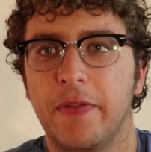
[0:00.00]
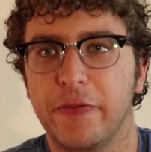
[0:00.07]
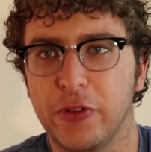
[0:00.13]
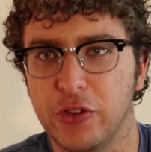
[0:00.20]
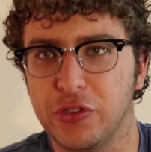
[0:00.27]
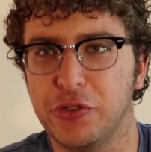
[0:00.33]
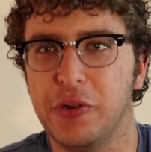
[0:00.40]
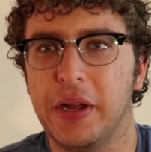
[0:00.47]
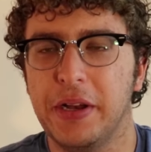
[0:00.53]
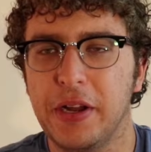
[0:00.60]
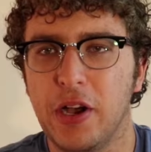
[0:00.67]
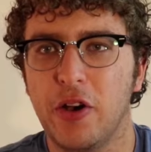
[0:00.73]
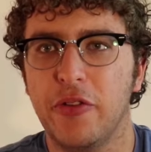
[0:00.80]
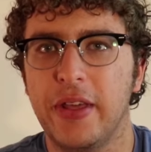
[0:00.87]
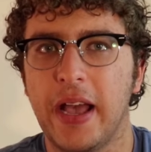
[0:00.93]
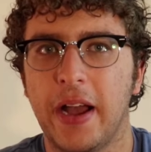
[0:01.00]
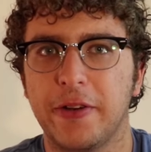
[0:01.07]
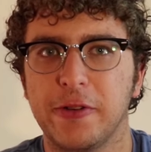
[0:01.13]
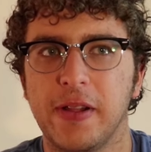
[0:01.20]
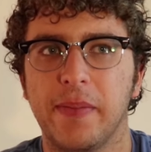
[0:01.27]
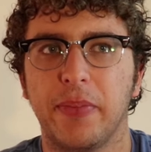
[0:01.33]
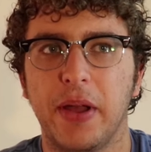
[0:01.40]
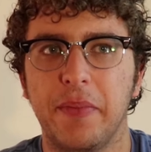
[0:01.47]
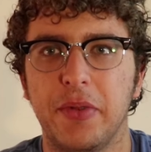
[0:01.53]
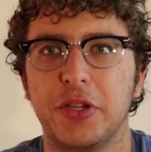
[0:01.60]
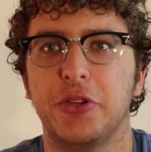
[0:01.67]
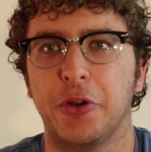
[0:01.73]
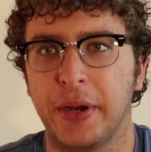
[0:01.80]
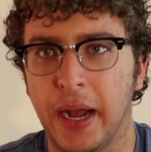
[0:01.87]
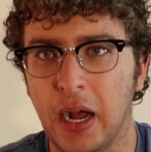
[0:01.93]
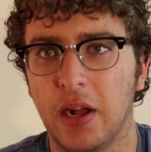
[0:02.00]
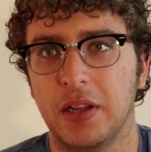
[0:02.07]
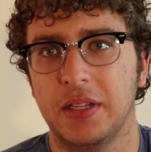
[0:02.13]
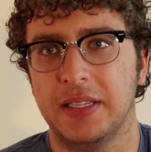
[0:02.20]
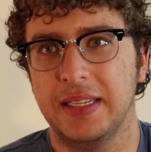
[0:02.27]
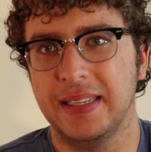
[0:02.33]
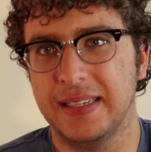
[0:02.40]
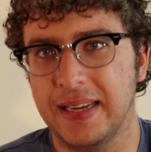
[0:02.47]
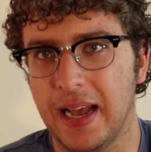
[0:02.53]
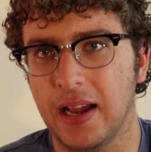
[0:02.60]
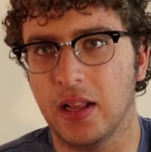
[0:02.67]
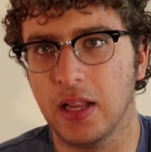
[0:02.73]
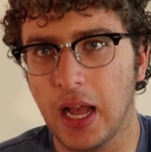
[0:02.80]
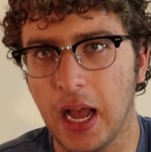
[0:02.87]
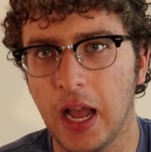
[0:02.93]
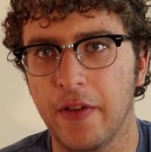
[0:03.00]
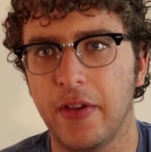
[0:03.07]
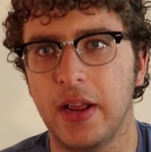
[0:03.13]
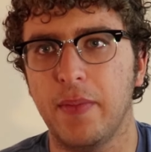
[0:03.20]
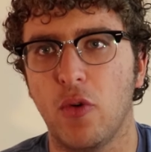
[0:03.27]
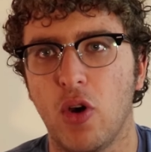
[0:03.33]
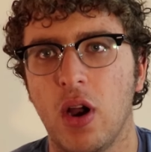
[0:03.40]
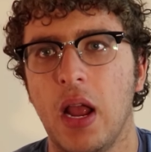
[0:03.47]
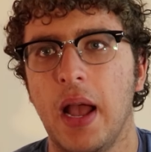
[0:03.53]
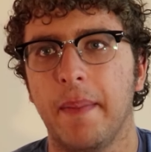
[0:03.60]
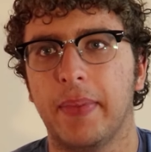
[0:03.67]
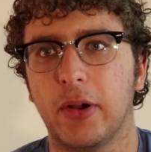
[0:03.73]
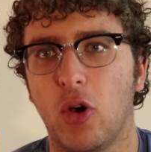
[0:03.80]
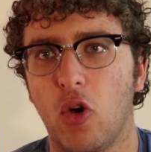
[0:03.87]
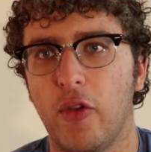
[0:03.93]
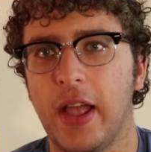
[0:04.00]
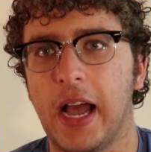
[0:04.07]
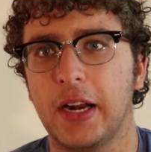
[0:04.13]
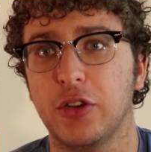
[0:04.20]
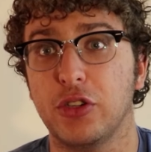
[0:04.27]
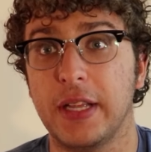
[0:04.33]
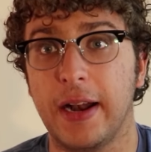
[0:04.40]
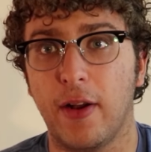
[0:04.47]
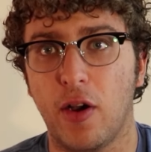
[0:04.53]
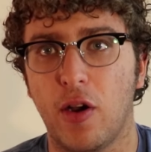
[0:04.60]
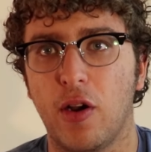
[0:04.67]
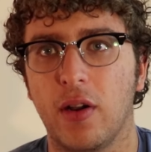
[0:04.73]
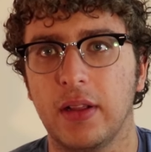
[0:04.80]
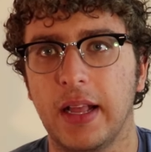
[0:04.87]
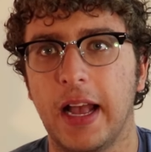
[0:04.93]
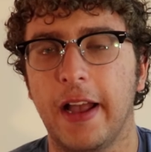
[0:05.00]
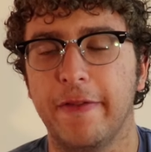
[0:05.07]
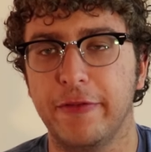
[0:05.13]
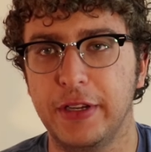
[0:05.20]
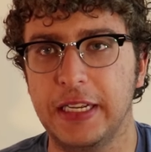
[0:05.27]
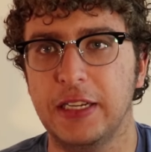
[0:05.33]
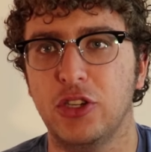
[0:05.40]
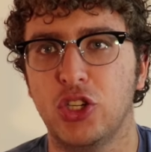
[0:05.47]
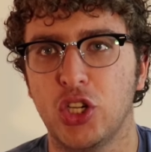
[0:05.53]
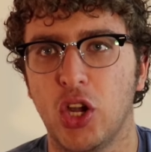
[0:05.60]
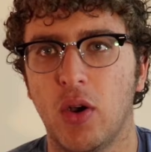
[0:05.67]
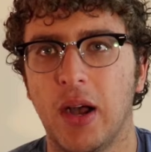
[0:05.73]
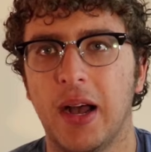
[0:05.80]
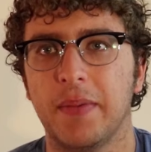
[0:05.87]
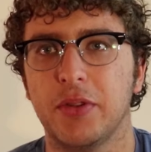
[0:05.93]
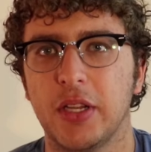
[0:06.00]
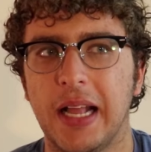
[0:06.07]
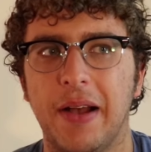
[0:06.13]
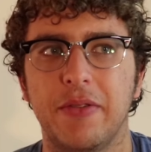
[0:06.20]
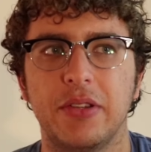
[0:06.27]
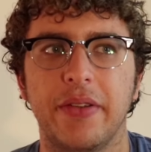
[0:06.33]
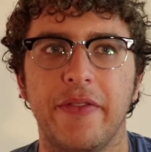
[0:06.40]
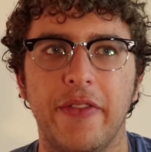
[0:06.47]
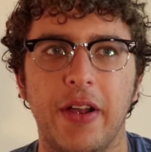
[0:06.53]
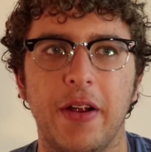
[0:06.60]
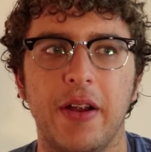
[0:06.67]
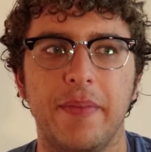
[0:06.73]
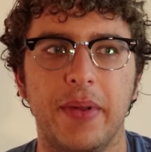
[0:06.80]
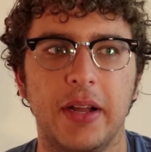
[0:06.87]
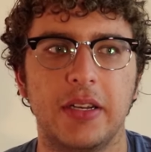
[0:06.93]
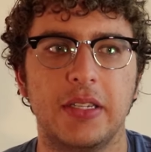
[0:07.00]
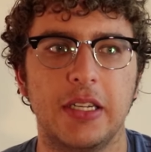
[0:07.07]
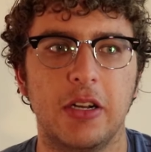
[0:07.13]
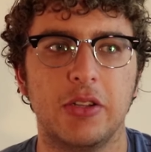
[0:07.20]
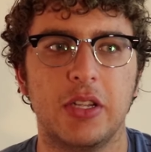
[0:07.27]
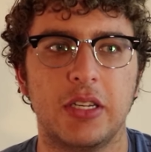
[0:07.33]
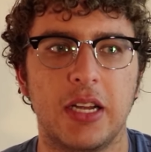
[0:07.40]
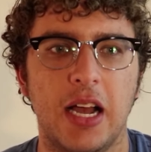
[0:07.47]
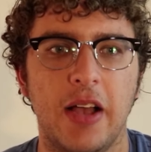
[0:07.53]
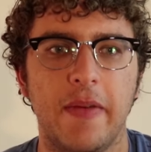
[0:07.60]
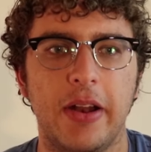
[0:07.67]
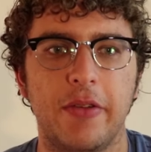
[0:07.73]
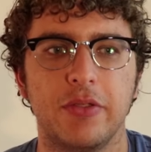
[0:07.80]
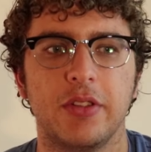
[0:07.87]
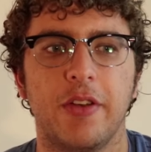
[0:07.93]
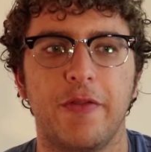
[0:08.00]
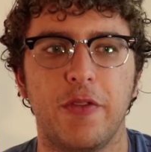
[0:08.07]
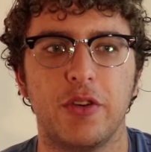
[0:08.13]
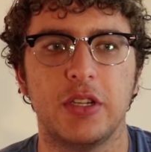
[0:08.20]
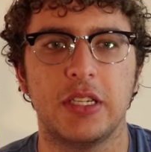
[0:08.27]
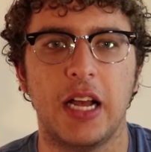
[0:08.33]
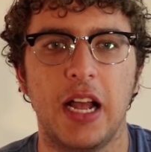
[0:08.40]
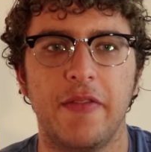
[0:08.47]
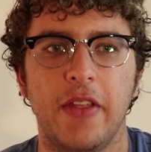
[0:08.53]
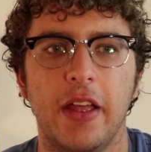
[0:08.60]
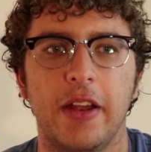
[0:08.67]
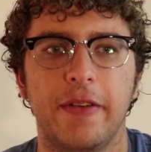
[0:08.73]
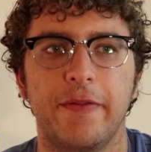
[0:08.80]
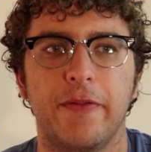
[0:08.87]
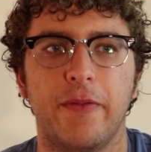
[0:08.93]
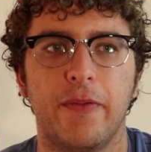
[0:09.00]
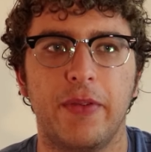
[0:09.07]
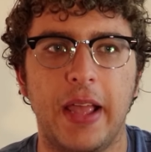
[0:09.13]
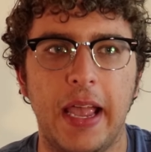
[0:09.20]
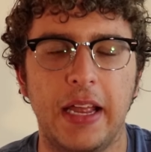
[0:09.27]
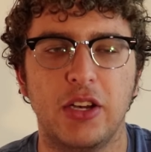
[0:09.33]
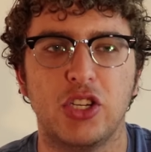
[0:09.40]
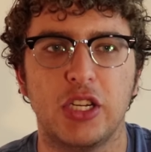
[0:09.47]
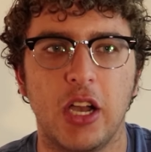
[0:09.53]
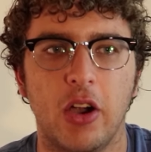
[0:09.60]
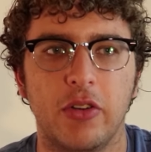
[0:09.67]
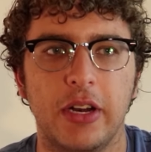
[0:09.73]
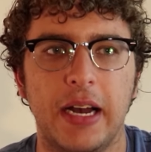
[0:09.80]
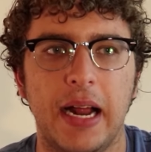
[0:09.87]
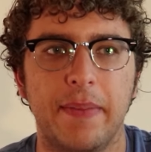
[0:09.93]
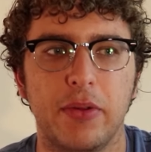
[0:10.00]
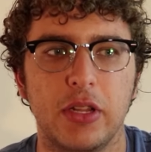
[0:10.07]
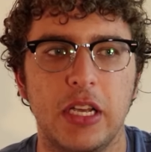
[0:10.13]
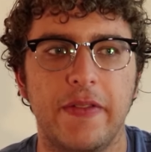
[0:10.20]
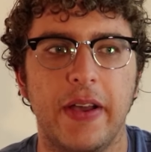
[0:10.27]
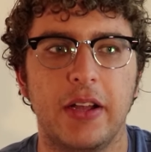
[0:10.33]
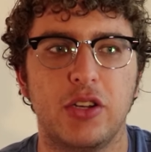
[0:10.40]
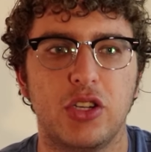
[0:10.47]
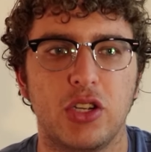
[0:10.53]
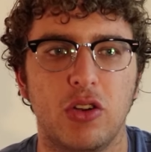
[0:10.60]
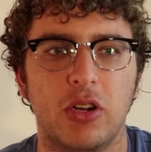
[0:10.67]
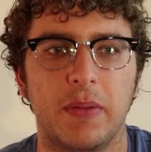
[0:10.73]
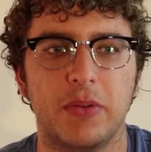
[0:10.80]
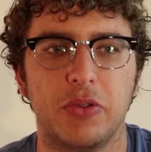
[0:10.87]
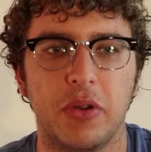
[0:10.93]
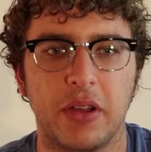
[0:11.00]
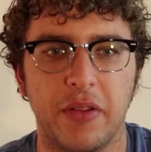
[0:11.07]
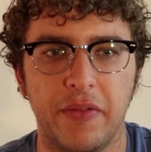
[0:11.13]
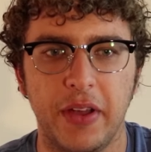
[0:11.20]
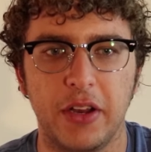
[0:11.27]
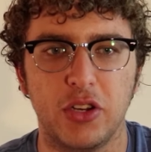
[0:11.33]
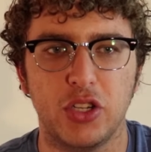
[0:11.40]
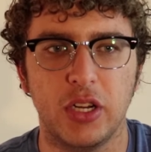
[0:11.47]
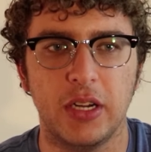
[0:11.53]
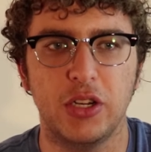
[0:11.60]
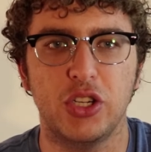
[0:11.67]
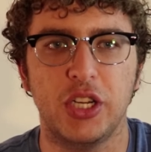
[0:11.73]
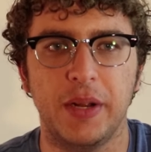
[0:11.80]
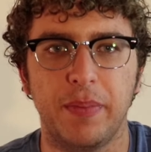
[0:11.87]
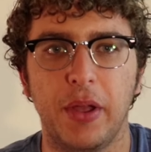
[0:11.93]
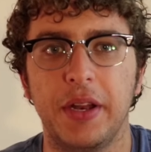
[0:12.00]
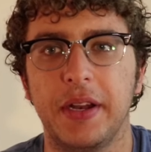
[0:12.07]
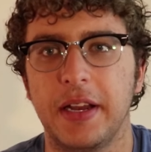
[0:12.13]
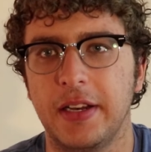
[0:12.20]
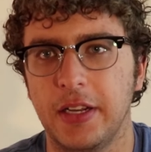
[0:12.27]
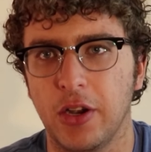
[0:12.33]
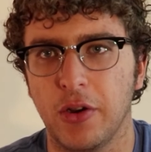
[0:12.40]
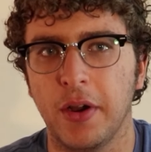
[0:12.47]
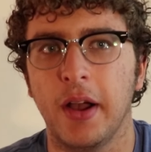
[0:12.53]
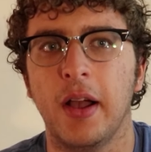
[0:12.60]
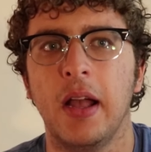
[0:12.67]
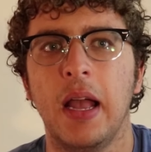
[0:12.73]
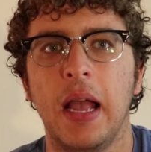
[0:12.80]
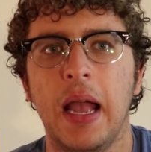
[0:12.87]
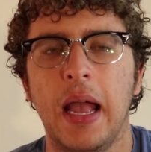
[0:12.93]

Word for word: For those who do not know, the actor that played Mr. Collins is not alive anymore, but all the actors that are alive did show up. So that was a very big deal at the time, and it was the first time that Kate Sheldon, I believe, had shown up to a convention, and she played Nadira.